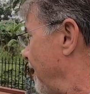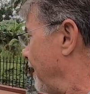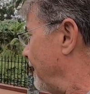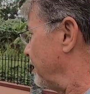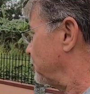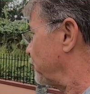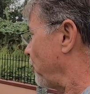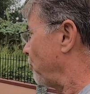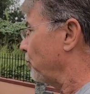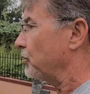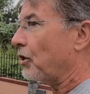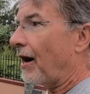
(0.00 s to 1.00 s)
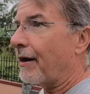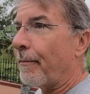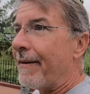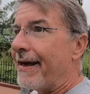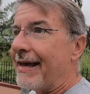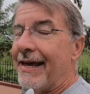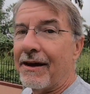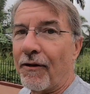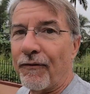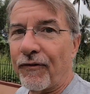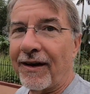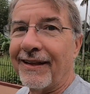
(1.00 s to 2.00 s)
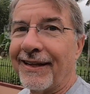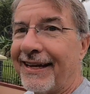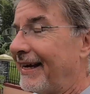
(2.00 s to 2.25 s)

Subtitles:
So we're trying to be eco-friendly